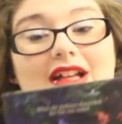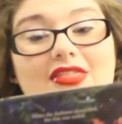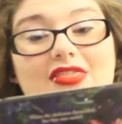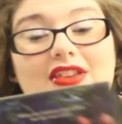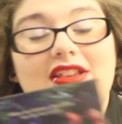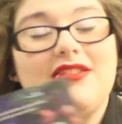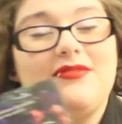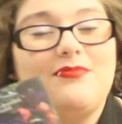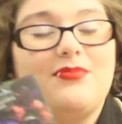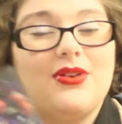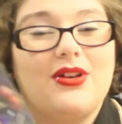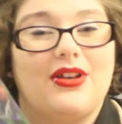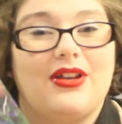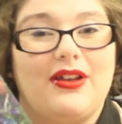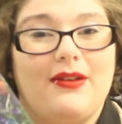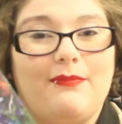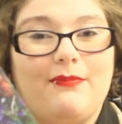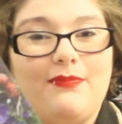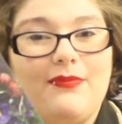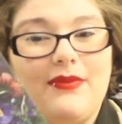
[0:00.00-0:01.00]
This
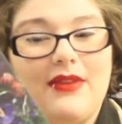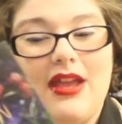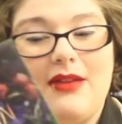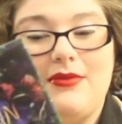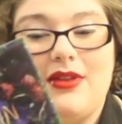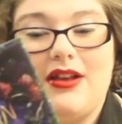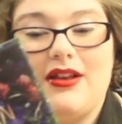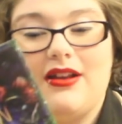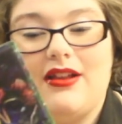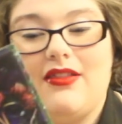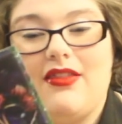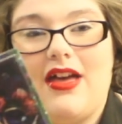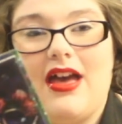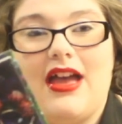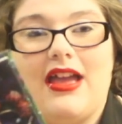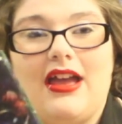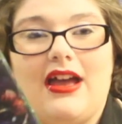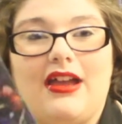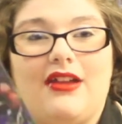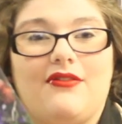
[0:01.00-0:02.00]
book, I'm not gonna
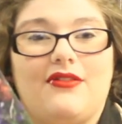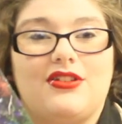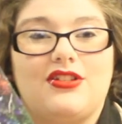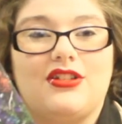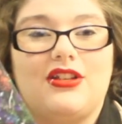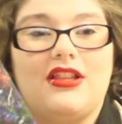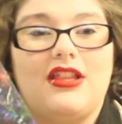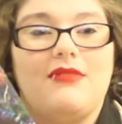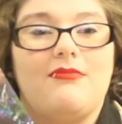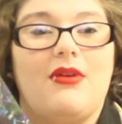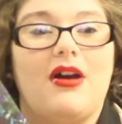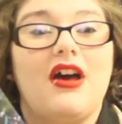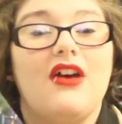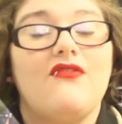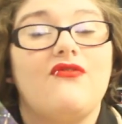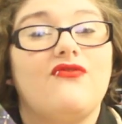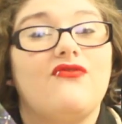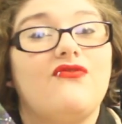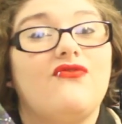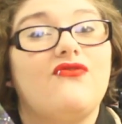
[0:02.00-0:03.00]
lie, I originally
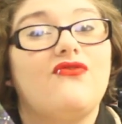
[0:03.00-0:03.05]
bought